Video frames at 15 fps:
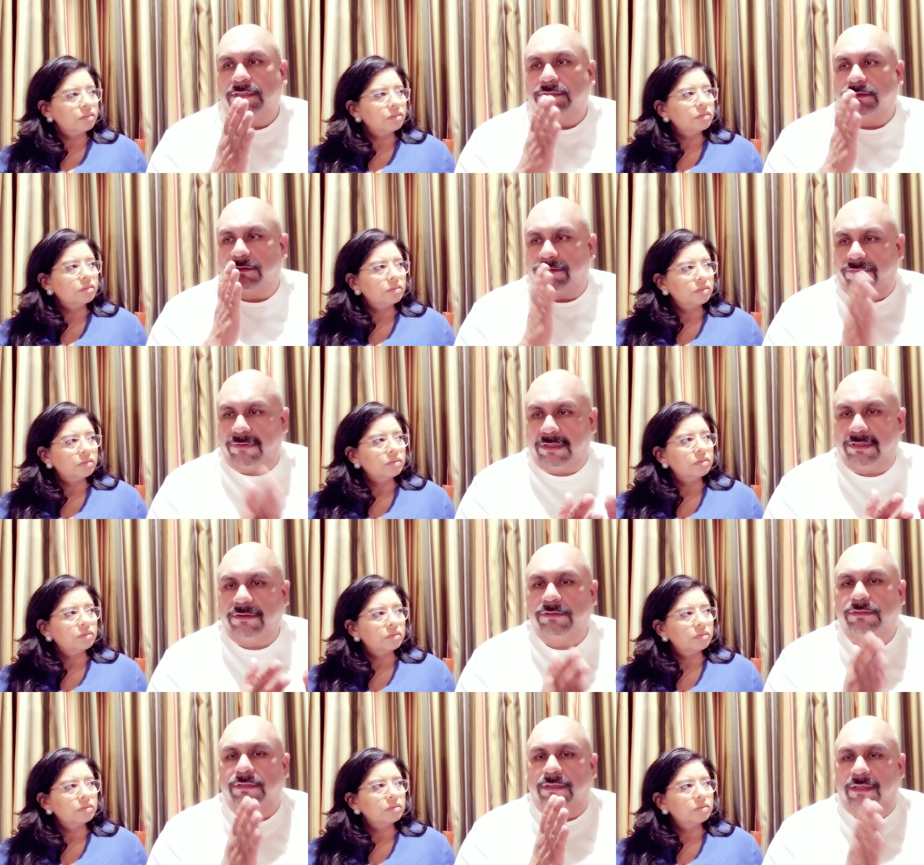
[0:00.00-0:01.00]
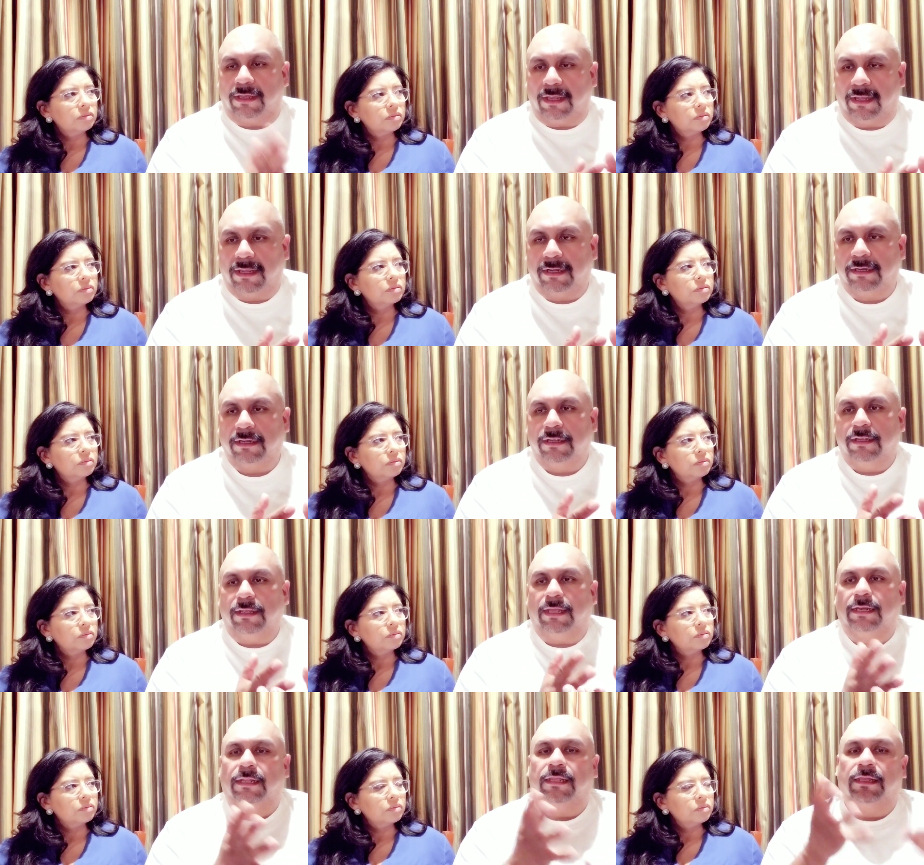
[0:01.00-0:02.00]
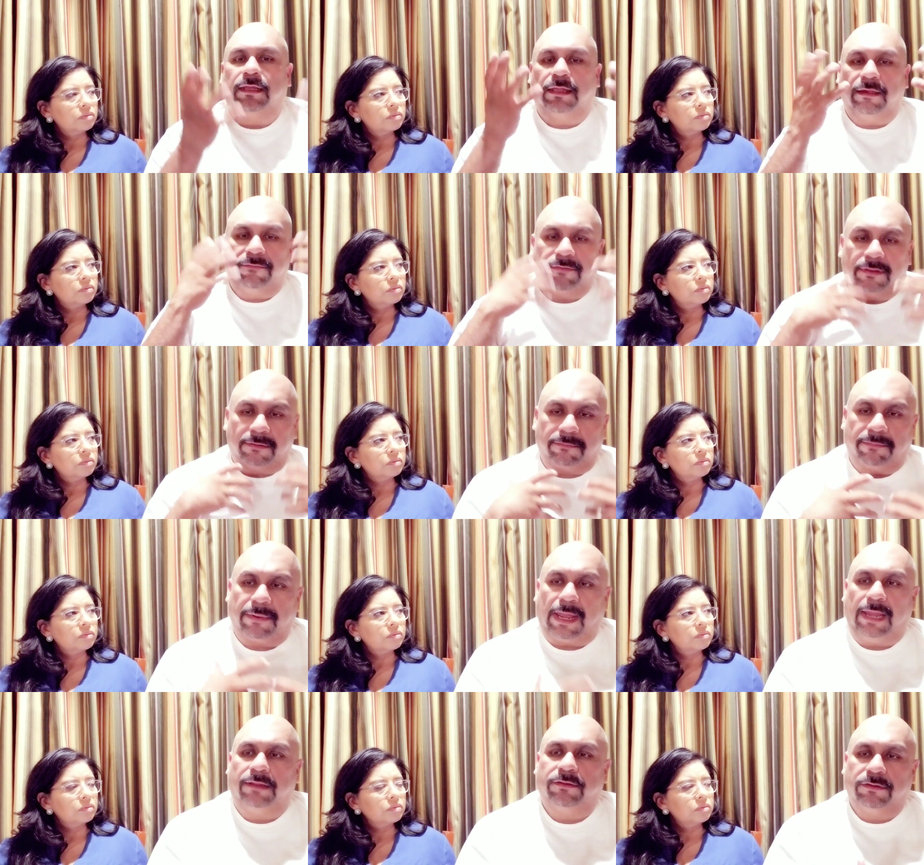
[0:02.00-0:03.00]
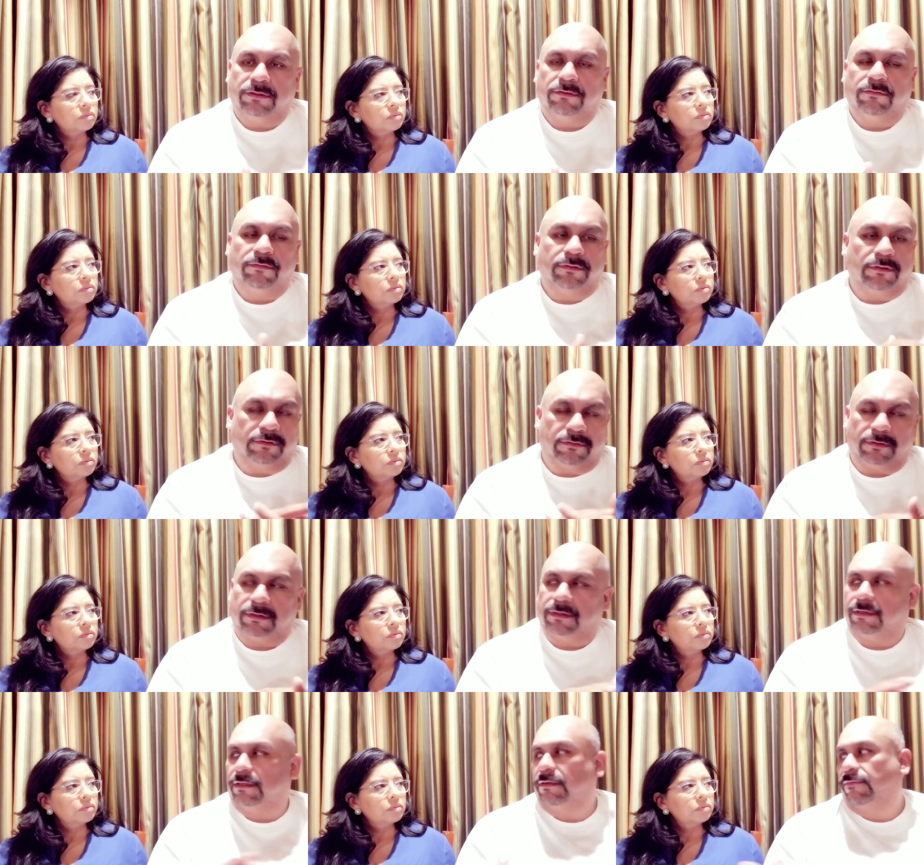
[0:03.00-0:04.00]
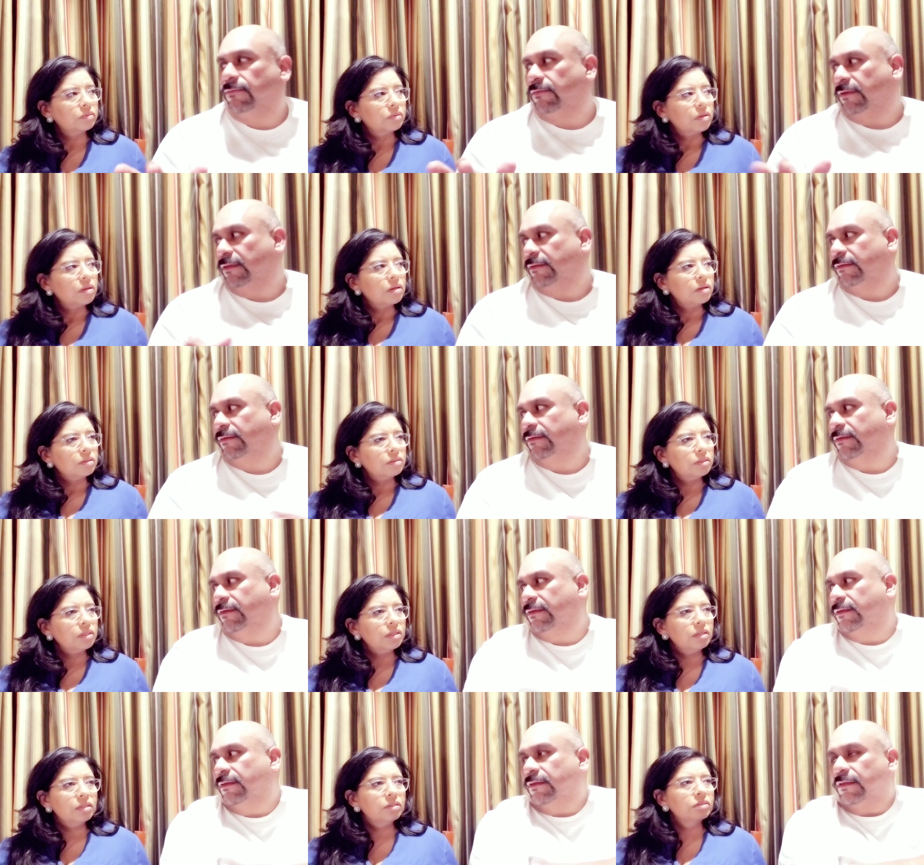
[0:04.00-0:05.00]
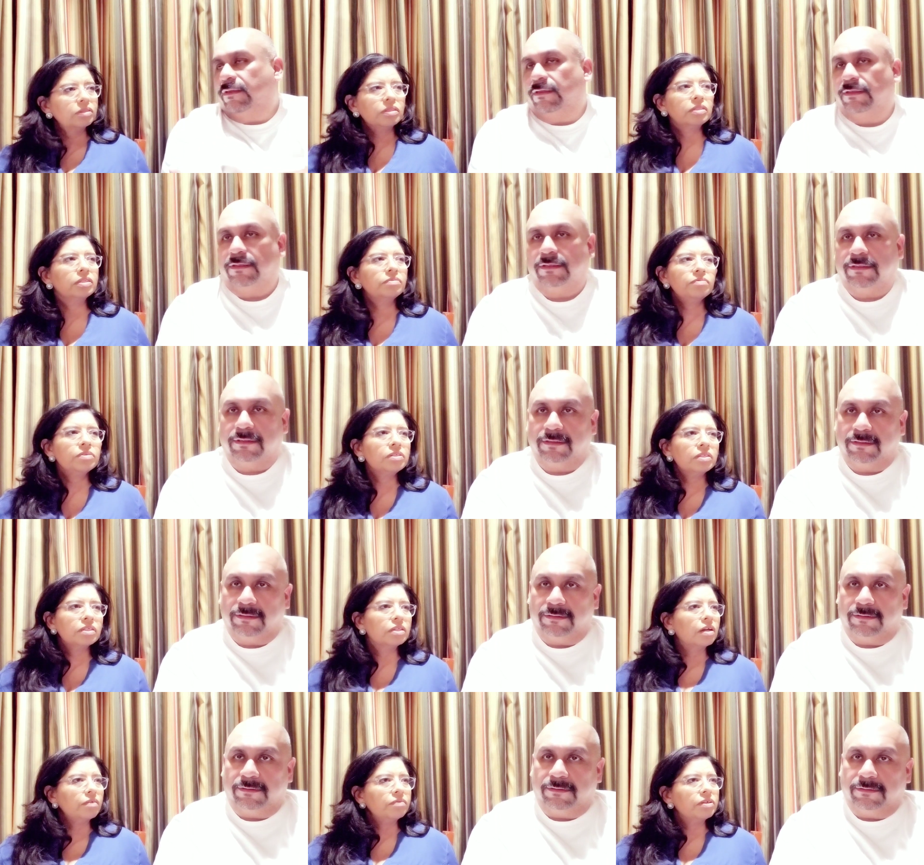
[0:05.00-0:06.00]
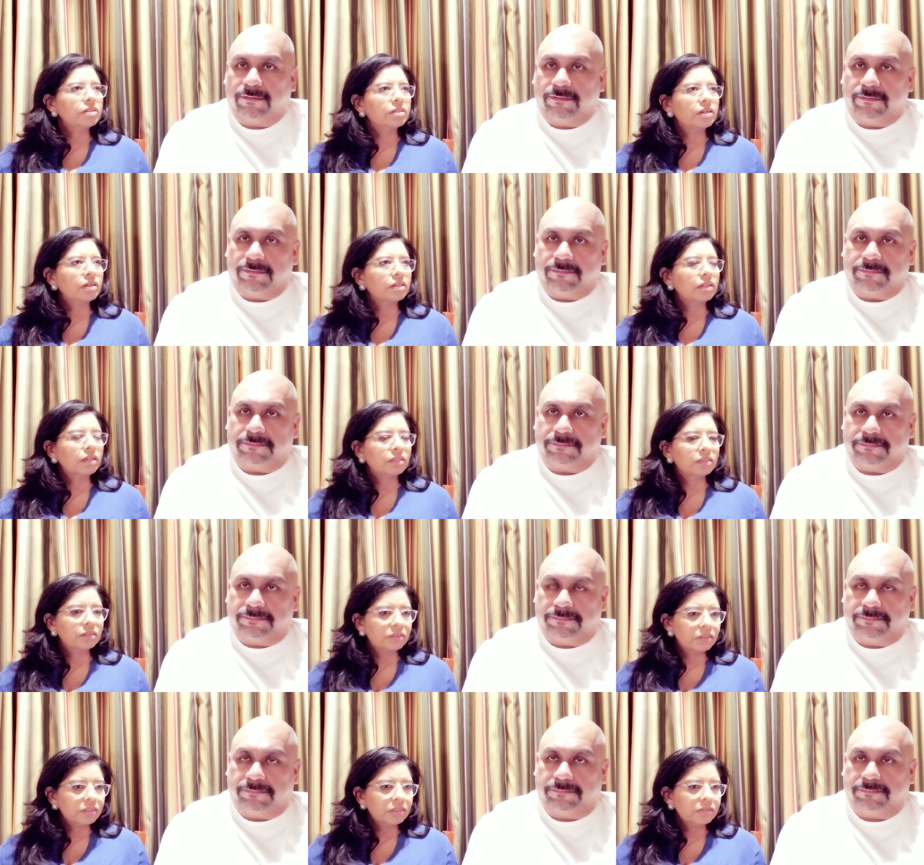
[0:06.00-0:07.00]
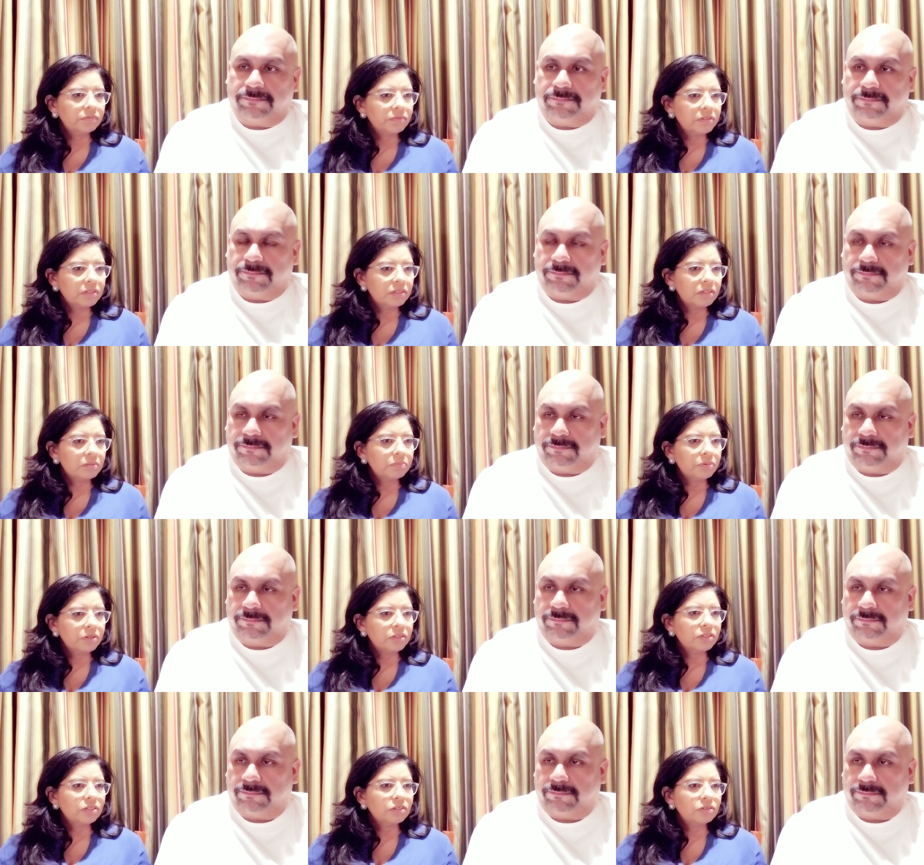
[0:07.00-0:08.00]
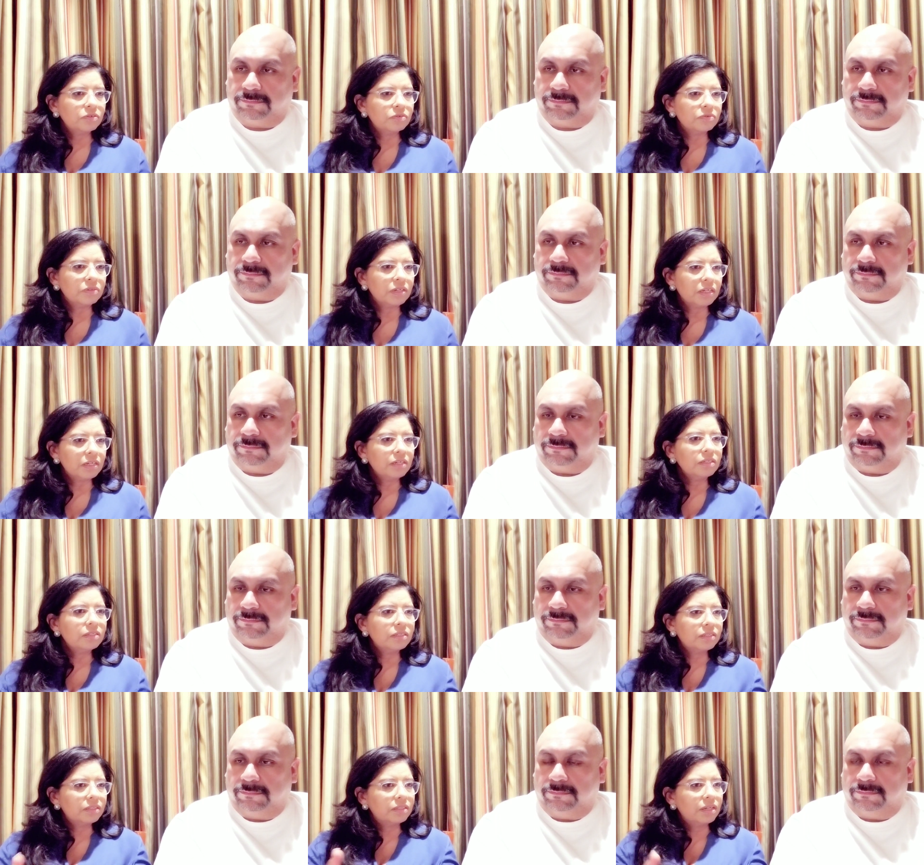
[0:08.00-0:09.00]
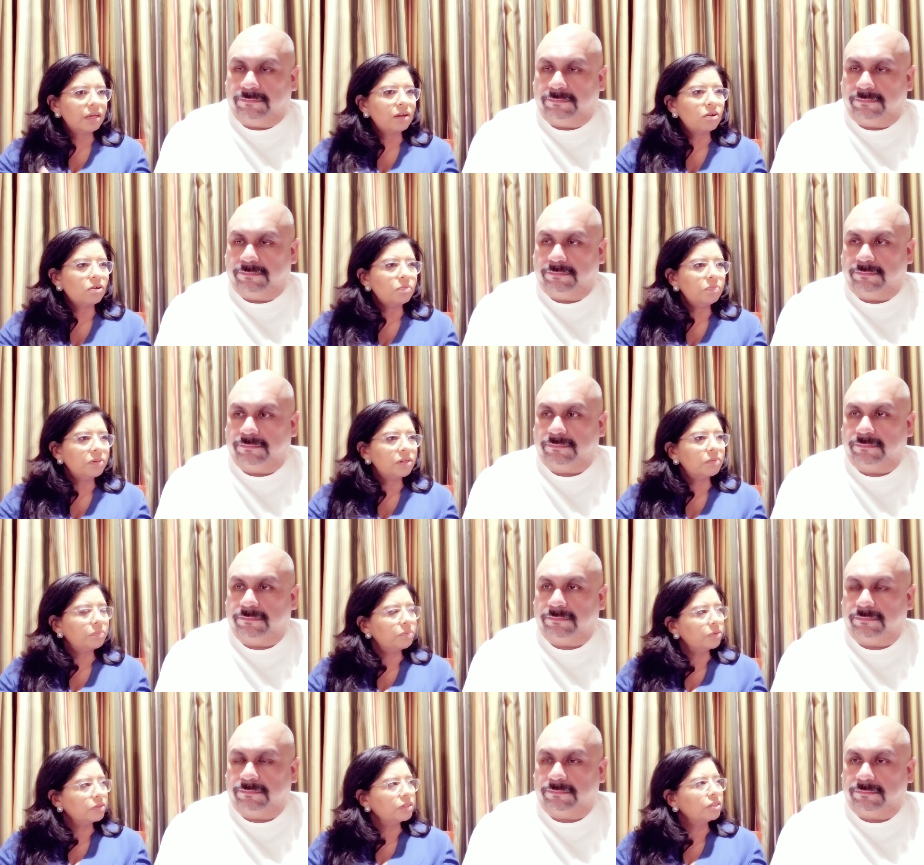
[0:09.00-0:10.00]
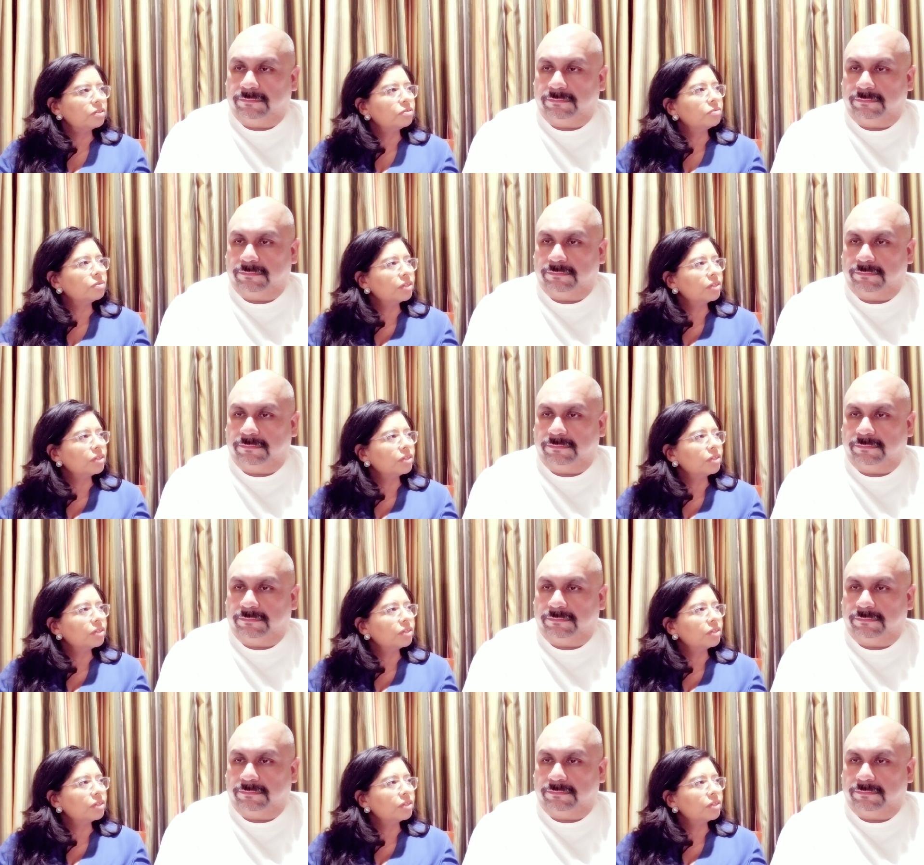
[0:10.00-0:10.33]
Speaker 1: is surrendered to God, and he gives it back to you, there's a difference.
Speaker 2: See, and there's a difference in everything. Like there's a mm-hmm. difference in a person who needs the help and a person who